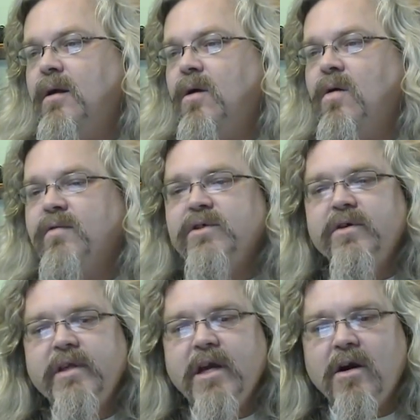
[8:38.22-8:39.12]
Over to
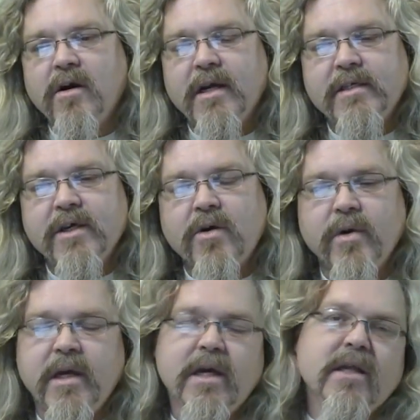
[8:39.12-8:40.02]
the
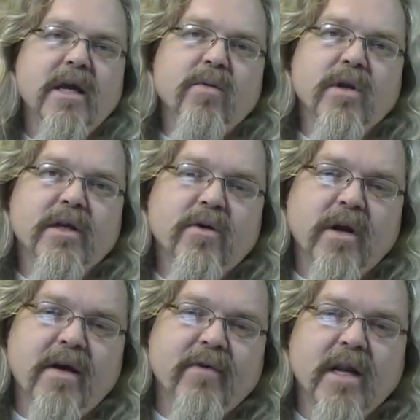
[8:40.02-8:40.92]
RSOE, they really don't
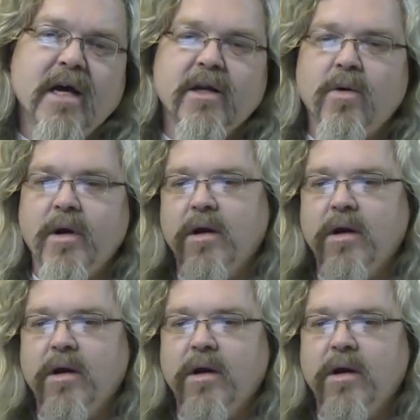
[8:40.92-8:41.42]
have a lot going